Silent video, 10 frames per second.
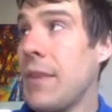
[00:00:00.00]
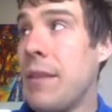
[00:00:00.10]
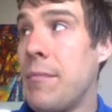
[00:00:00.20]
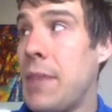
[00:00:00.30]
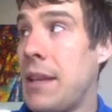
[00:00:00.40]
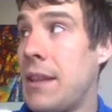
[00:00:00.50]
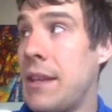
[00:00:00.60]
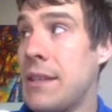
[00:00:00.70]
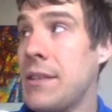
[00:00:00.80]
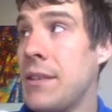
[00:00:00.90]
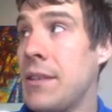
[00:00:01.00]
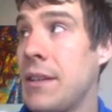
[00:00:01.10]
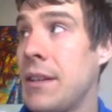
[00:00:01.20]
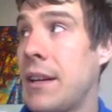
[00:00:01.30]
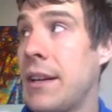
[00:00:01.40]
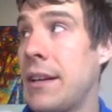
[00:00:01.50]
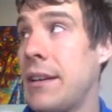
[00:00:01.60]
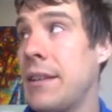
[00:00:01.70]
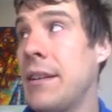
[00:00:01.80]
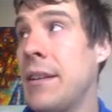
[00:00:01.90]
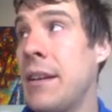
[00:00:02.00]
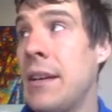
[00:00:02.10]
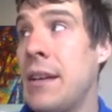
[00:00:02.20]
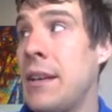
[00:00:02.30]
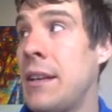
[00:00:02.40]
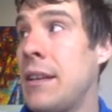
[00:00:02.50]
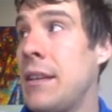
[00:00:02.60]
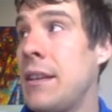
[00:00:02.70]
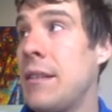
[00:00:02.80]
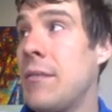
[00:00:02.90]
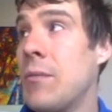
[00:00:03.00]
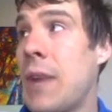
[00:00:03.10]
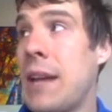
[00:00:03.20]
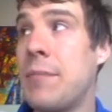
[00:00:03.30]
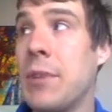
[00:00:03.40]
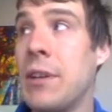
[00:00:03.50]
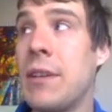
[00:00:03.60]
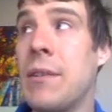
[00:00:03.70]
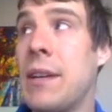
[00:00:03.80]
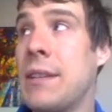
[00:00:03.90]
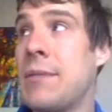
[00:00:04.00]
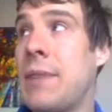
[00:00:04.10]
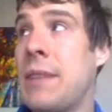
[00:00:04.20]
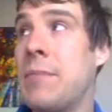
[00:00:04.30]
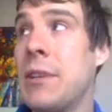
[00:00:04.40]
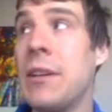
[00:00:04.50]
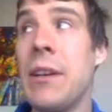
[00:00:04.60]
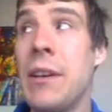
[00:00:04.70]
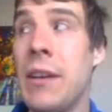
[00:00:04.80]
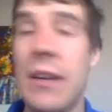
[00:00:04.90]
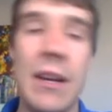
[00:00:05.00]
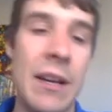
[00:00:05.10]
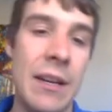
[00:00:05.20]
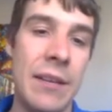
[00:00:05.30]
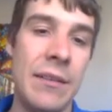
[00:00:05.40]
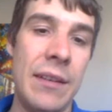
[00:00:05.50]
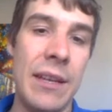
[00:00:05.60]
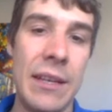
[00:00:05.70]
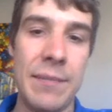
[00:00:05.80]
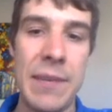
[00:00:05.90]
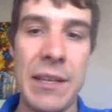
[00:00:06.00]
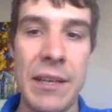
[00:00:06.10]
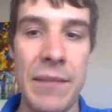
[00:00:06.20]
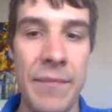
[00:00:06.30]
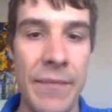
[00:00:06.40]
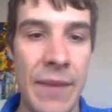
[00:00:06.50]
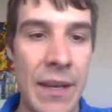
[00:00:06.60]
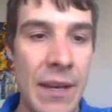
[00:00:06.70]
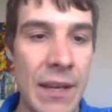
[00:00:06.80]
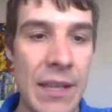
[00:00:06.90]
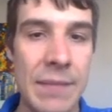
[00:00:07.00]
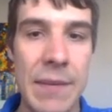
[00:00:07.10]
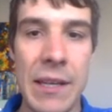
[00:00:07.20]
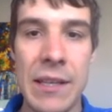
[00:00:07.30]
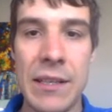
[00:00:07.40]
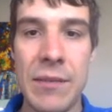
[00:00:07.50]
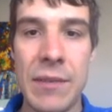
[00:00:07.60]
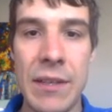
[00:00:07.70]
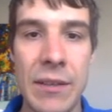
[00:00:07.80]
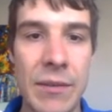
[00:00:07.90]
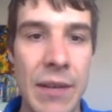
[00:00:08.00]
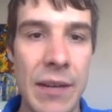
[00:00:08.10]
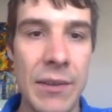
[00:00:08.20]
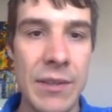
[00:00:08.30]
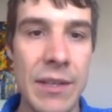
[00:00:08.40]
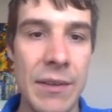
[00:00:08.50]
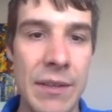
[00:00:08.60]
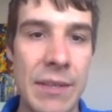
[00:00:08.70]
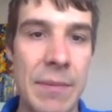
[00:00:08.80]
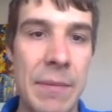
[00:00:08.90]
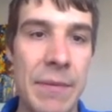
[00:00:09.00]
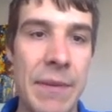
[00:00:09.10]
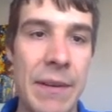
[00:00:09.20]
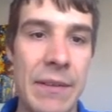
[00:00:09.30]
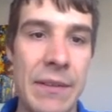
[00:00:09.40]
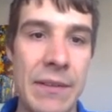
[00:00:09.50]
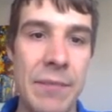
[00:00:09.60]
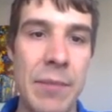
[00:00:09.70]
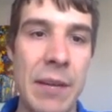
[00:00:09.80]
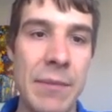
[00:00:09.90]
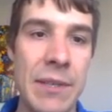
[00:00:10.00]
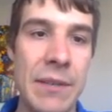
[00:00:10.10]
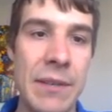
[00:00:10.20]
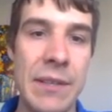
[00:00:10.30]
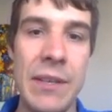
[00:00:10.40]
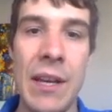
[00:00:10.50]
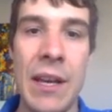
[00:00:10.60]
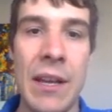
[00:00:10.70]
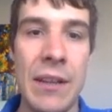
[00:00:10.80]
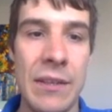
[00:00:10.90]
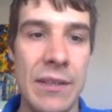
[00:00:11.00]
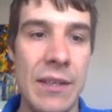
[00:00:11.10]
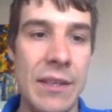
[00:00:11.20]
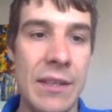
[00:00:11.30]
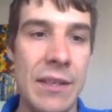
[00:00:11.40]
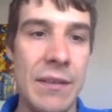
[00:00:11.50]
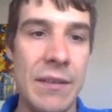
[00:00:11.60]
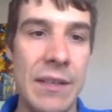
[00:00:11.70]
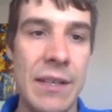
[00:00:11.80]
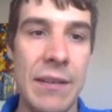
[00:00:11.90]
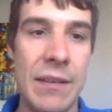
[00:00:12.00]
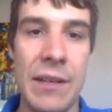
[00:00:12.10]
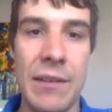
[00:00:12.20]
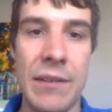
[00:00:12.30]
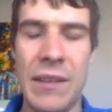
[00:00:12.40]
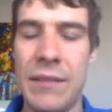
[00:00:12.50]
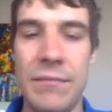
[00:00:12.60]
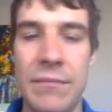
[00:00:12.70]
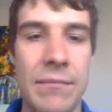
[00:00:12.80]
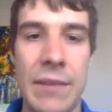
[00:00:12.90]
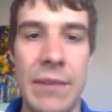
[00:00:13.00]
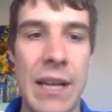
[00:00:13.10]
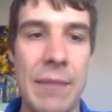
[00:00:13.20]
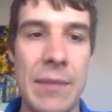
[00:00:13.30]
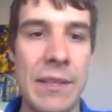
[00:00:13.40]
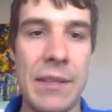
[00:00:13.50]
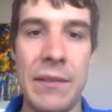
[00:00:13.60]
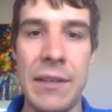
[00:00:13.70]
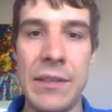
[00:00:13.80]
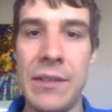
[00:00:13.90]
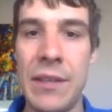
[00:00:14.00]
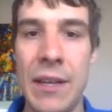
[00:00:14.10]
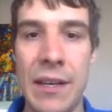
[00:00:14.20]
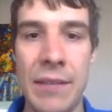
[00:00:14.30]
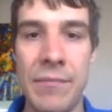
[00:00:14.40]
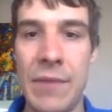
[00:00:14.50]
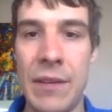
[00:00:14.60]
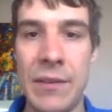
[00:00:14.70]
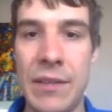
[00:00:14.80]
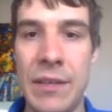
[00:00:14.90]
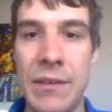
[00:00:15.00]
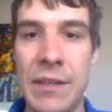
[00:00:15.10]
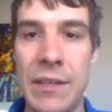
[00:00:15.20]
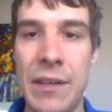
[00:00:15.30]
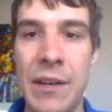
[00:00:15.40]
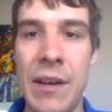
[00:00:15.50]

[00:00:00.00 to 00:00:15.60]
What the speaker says: made this, Johannes Rydberg, expanded it. He expanded it to include other series that people found out. So there's the Balmer series, there's this series down here, the Lyman series, other series here,